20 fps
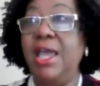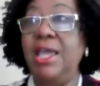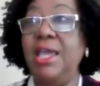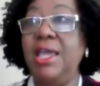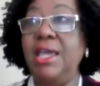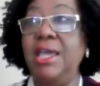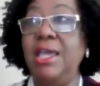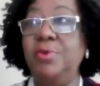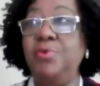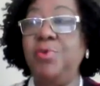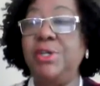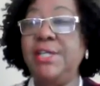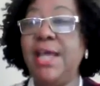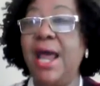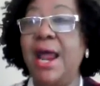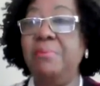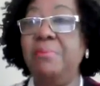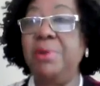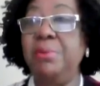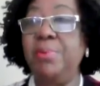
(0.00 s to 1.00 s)
a
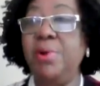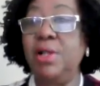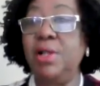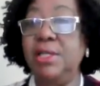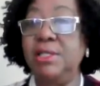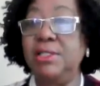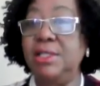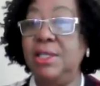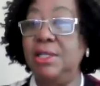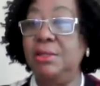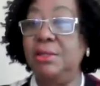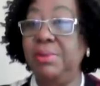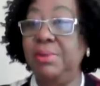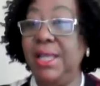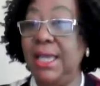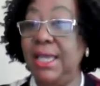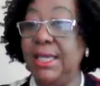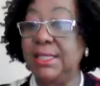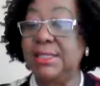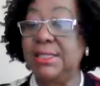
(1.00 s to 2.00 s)
retirement policy in
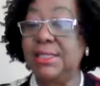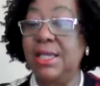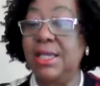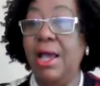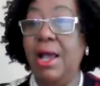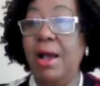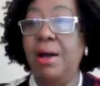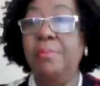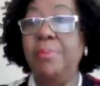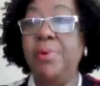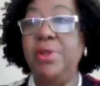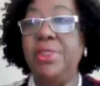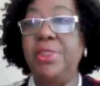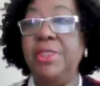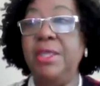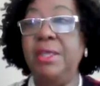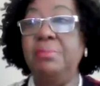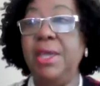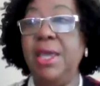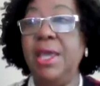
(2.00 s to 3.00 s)
place, but
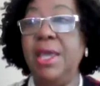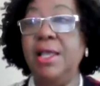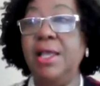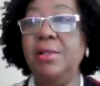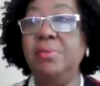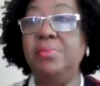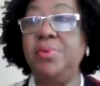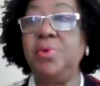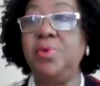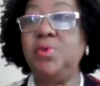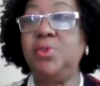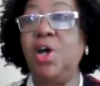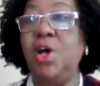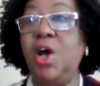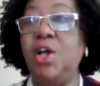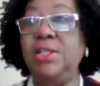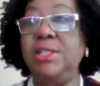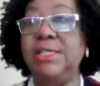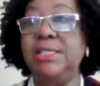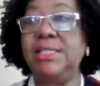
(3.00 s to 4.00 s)
they may help you to
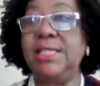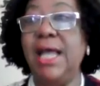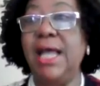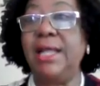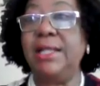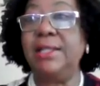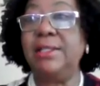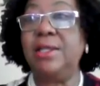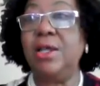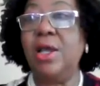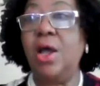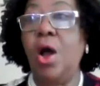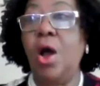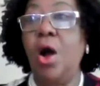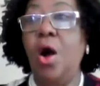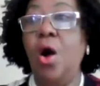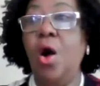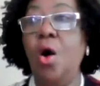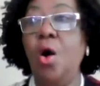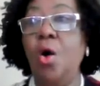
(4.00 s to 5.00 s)
understand
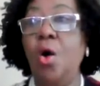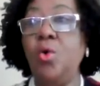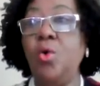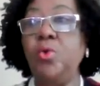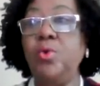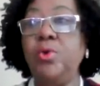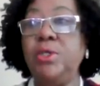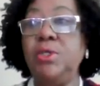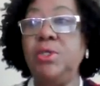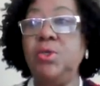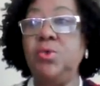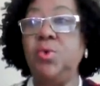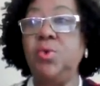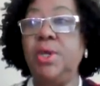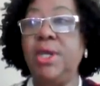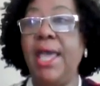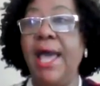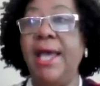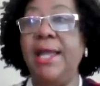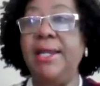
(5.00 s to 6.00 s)
how you
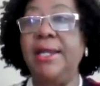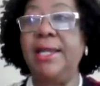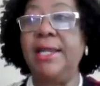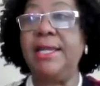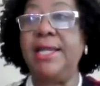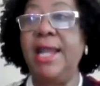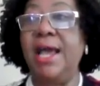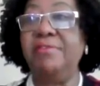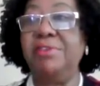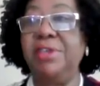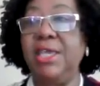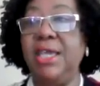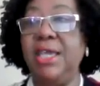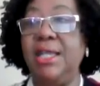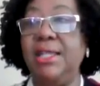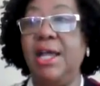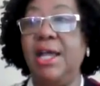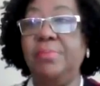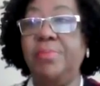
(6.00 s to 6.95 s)
can navigate that